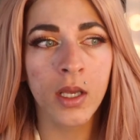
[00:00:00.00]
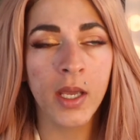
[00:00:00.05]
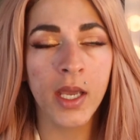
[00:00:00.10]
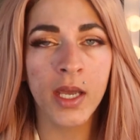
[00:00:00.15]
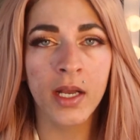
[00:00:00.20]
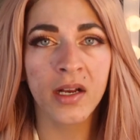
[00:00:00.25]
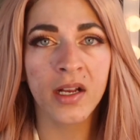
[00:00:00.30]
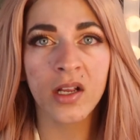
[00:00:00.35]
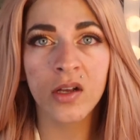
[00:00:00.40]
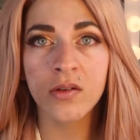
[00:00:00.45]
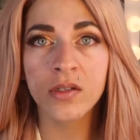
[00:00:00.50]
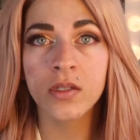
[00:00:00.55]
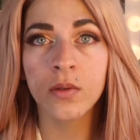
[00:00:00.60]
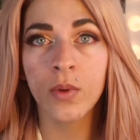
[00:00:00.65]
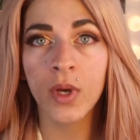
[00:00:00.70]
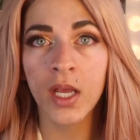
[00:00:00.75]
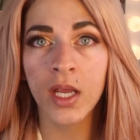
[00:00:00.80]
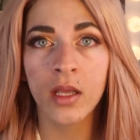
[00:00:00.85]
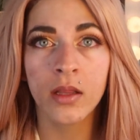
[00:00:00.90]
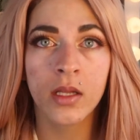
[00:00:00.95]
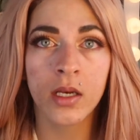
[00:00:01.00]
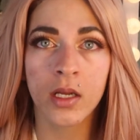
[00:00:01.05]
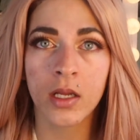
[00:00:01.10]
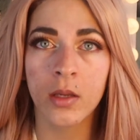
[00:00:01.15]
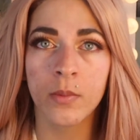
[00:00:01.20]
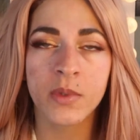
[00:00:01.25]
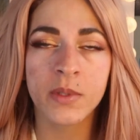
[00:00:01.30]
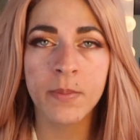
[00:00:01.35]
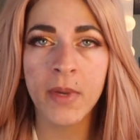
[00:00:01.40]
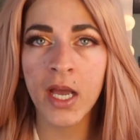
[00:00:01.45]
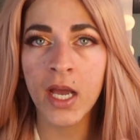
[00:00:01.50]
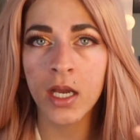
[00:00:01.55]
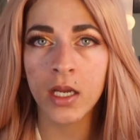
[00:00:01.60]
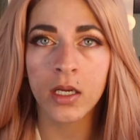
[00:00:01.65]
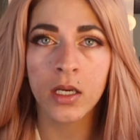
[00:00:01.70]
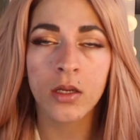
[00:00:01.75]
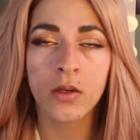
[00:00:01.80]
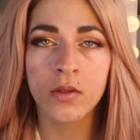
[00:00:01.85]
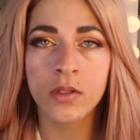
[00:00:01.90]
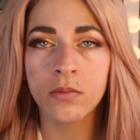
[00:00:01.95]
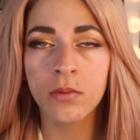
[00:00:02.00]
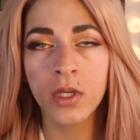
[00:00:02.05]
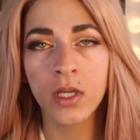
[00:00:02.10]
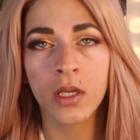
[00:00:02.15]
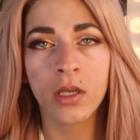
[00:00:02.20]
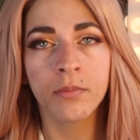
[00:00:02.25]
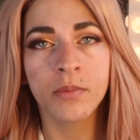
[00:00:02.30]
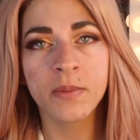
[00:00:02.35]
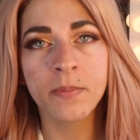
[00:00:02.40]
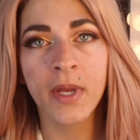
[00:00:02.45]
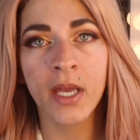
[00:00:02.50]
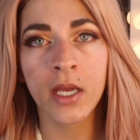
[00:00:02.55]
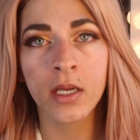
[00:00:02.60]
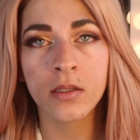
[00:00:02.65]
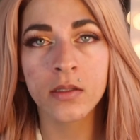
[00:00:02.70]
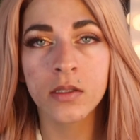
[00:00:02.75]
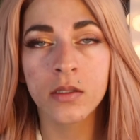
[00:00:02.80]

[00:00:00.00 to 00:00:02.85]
And it goes away and then it comes back and it goes away and comes back.